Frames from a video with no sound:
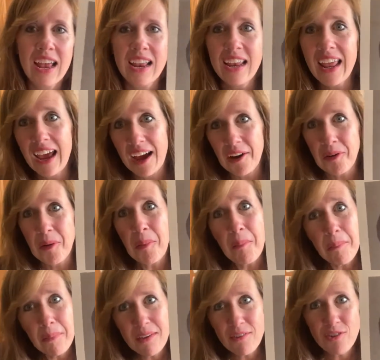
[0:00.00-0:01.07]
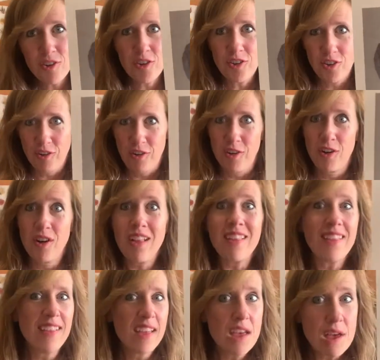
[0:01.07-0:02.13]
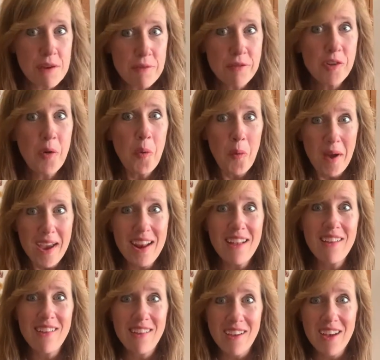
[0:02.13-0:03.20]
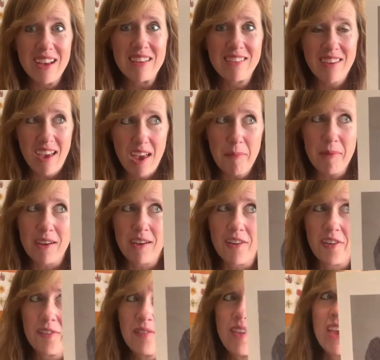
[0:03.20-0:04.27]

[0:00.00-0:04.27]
Now, Mr. Dürer lived quite a long time ago.